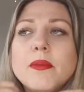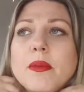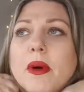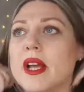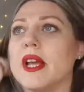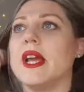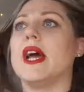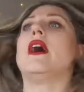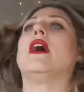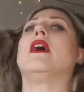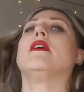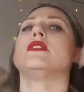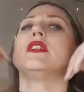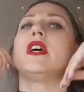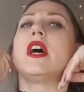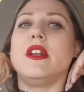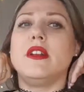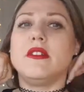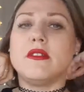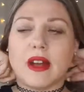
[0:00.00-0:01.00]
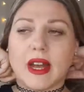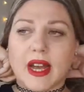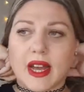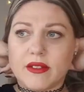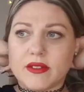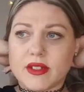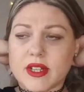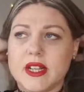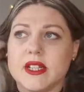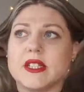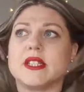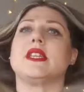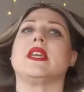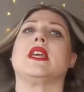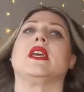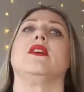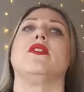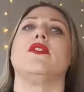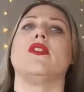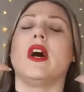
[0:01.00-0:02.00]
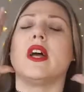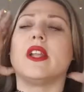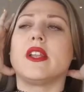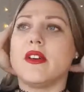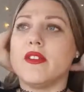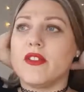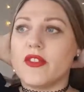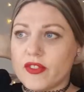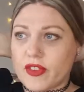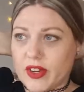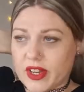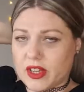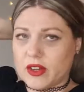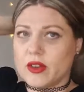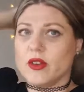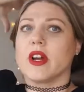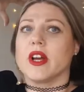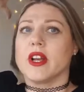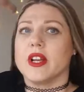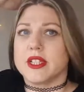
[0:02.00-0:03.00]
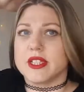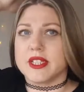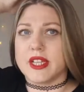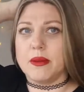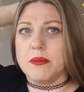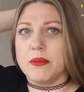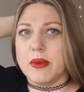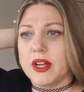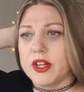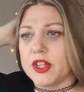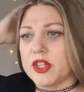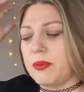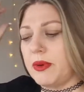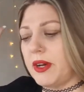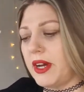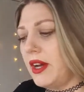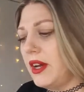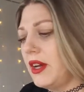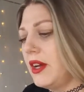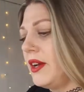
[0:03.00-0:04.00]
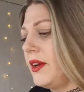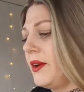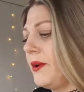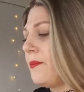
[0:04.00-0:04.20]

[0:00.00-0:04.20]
But yeah, I'll turn around and see if, I don't think you're gonna see much, but